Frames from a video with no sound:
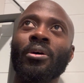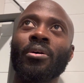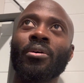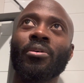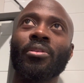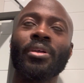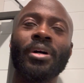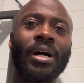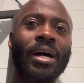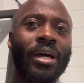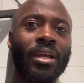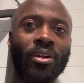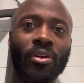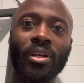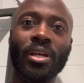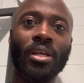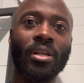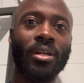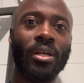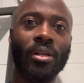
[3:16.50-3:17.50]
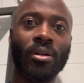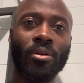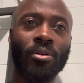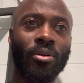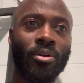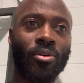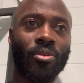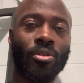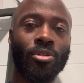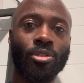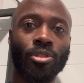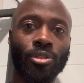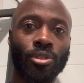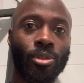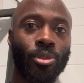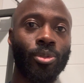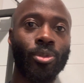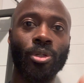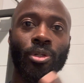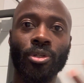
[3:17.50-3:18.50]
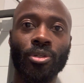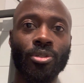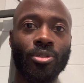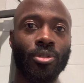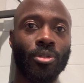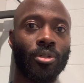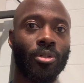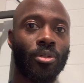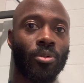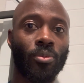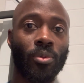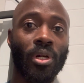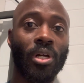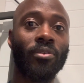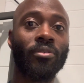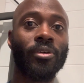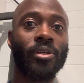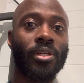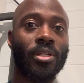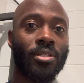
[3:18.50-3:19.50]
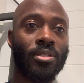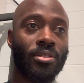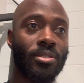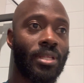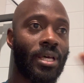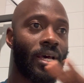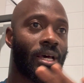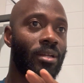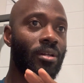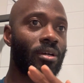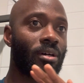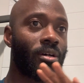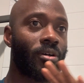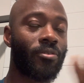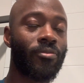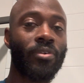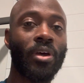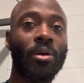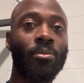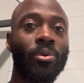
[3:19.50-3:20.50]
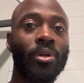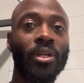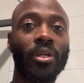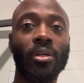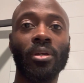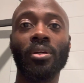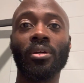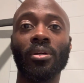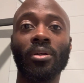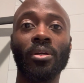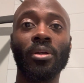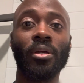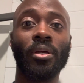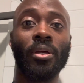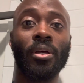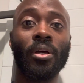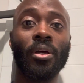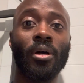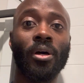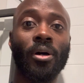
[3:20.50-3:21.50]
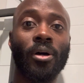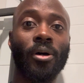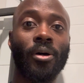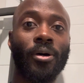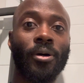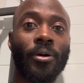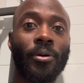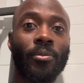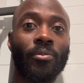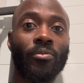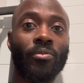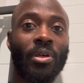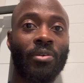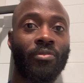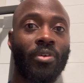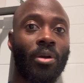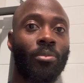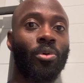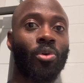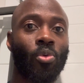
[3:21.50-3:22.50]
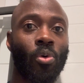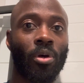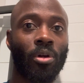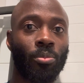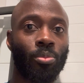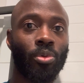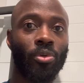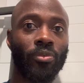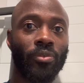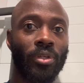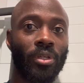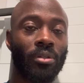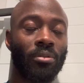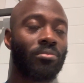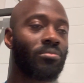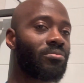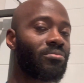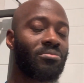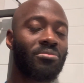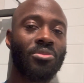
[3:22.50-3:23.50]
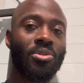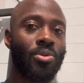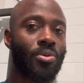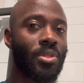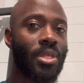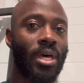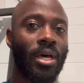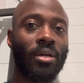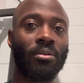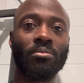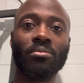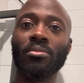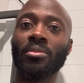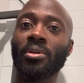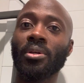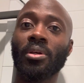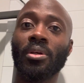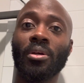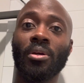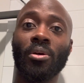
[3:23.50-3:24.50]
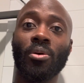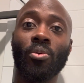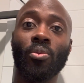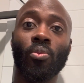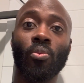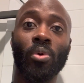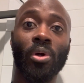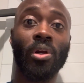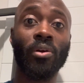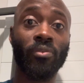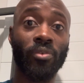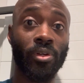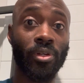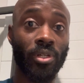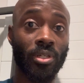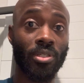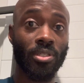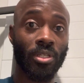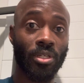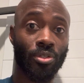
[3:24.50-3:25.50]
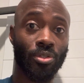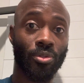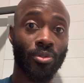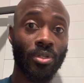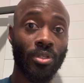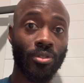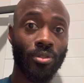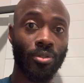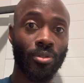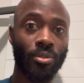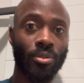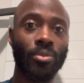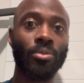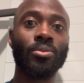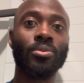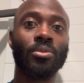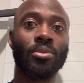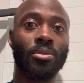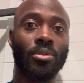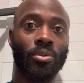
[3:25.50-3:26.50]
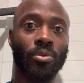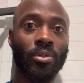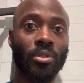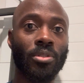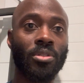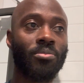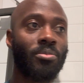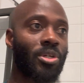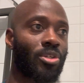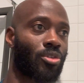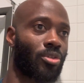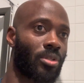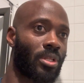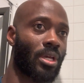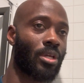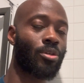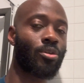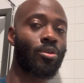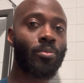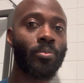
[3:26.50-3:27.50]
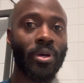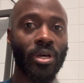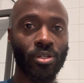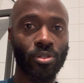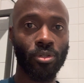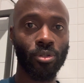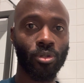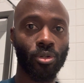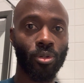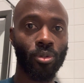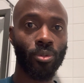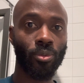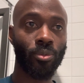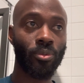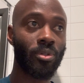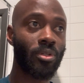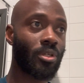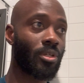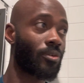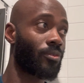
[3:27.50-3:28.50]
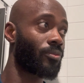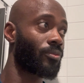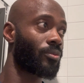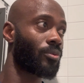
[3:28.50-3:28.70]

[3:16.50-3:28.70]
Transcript: the higher end, I don't know, the Schluters or whatever it is, that fabric waterproofing, do that. Whatever it is that you need to do it to make sure that you pass your code. If